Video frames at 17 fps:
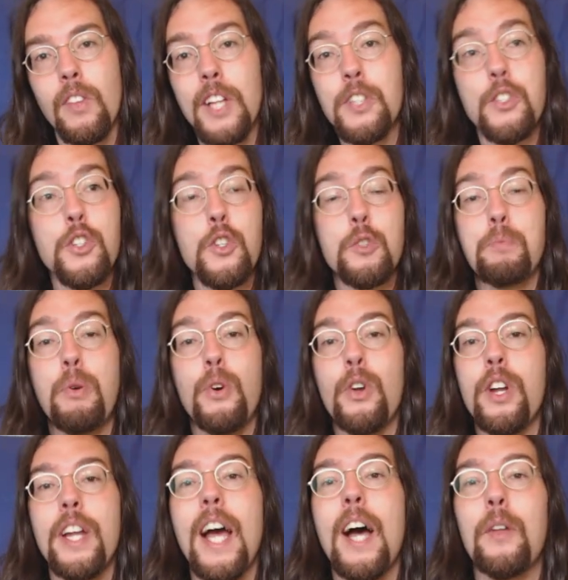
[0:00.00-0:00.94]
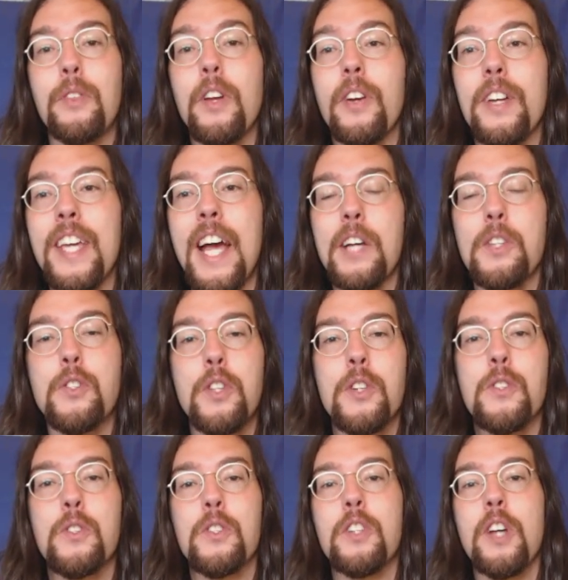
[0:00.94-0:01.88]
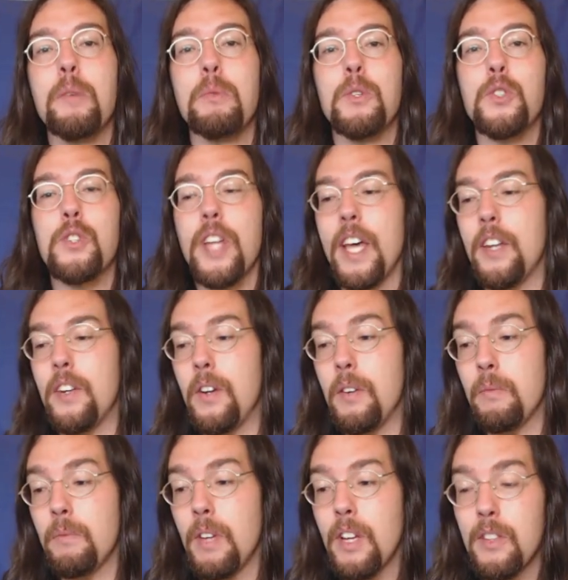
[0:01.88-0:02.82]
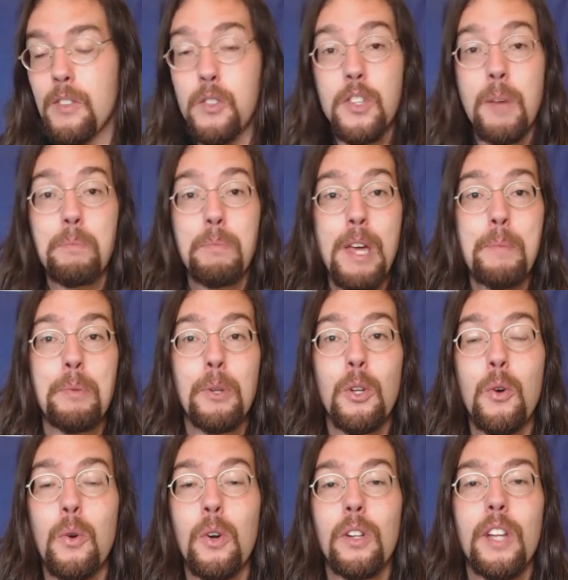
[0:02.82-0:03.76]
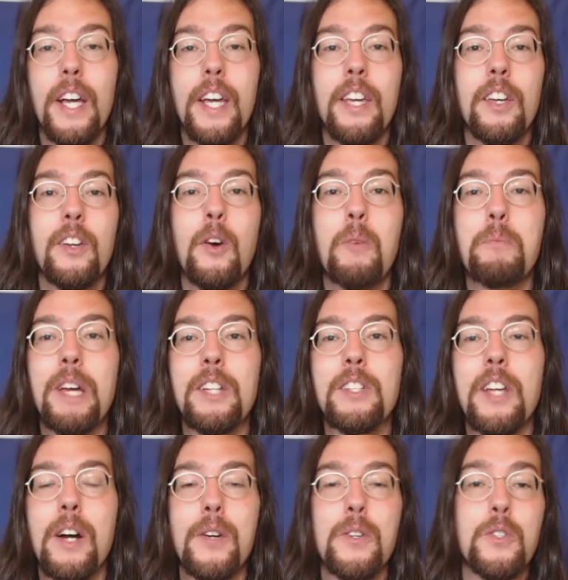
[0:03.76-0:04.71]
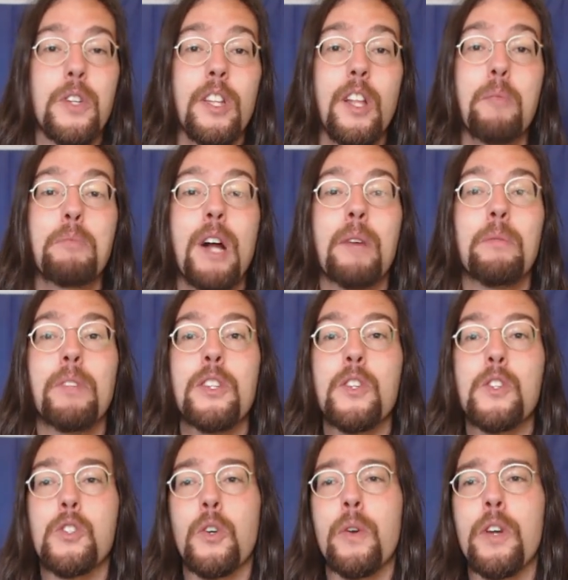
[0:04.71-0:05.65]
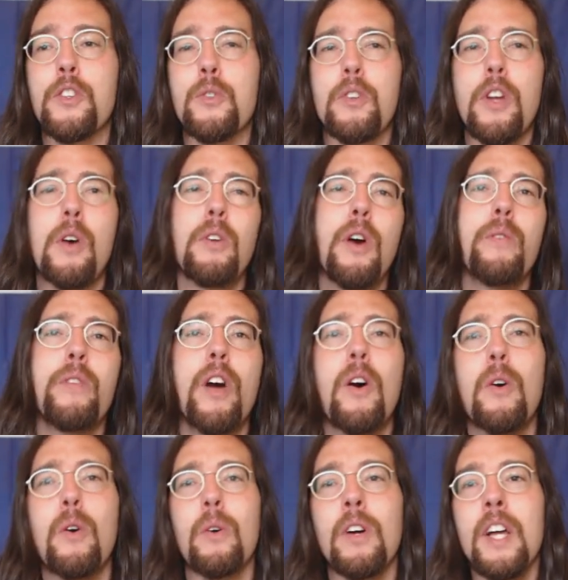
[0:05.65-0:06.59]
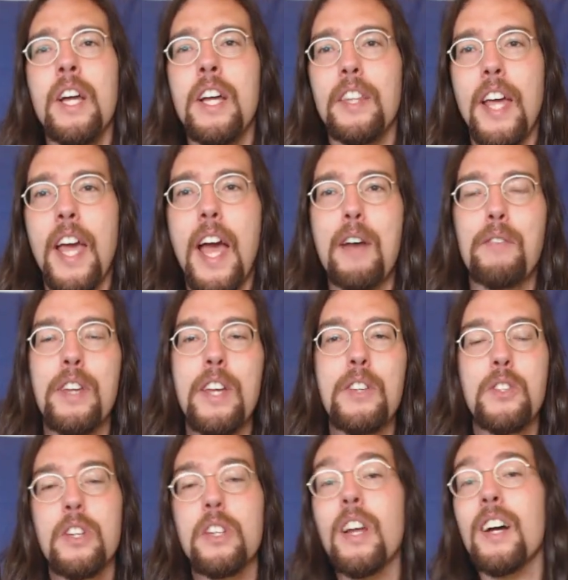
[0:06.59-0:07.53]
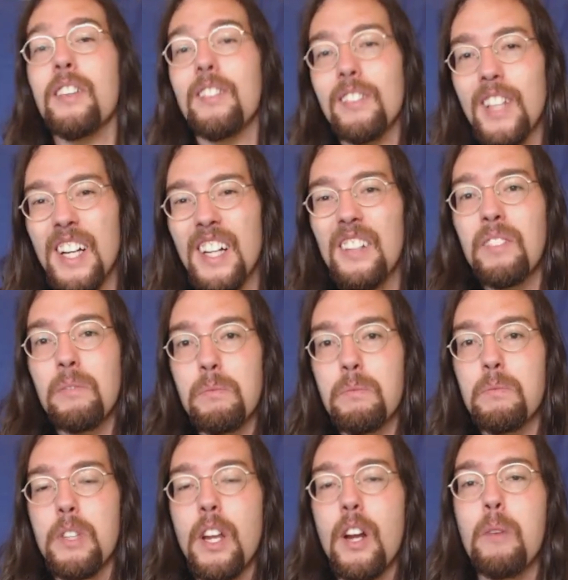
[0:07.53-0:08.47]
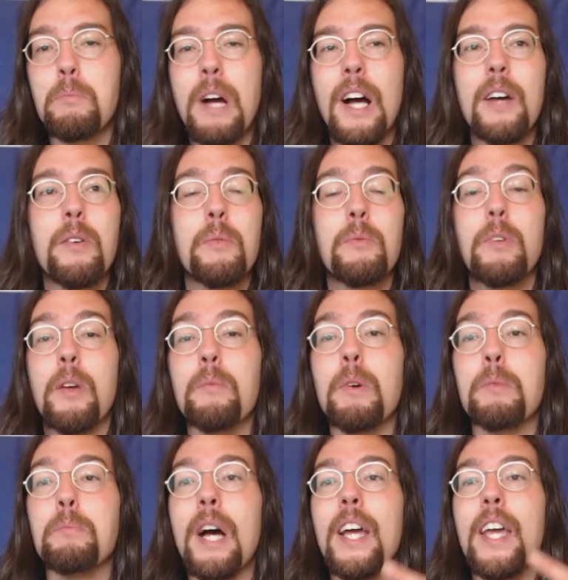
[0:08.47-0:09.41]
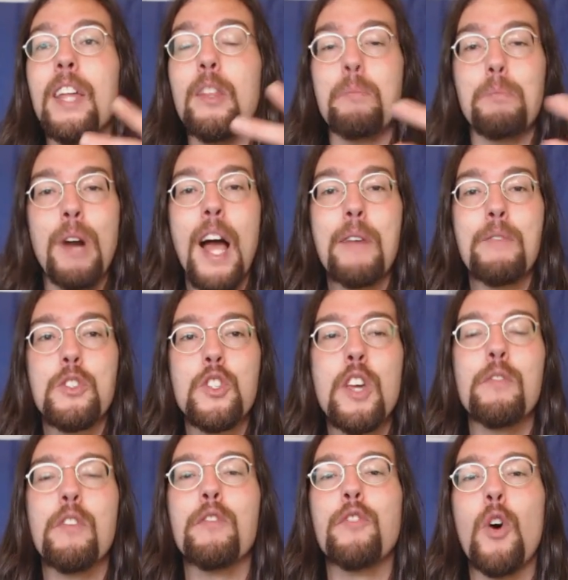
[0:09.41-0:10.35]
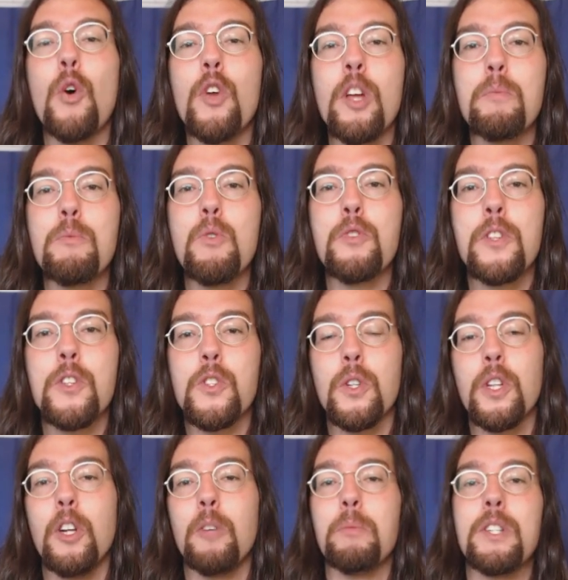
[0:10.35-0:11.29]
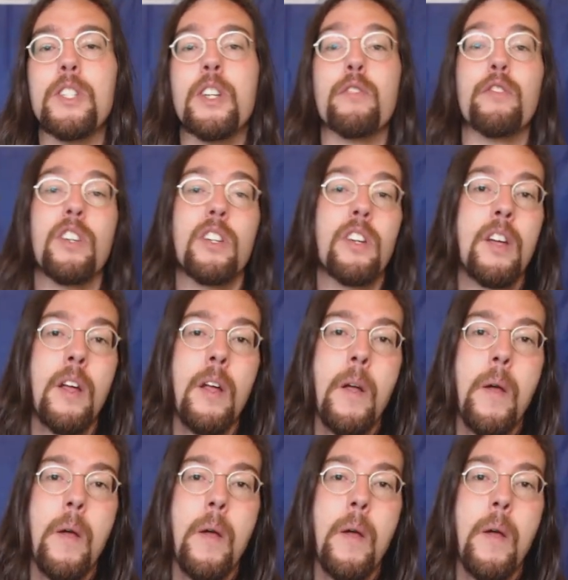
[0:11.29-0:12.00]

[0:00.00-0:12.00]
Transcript: Let's just put it out there. Yes, there's a double standard. some people who are like, you know, MGTOW or something, they'll probably disagree too. No, no, no. They have it easy. No, no. You know, in the privacy of a voting booth, it's a little bit different.